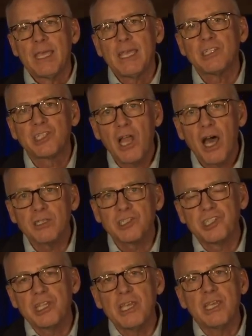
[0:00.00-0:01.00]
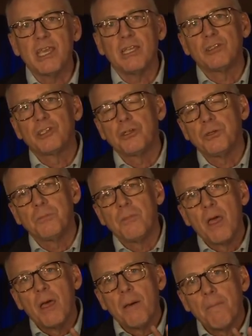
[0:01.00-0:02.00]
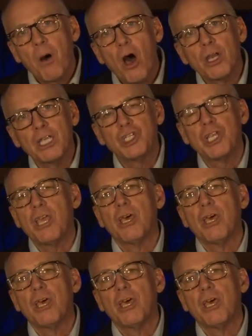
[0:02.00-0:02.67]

He is not seeking to punish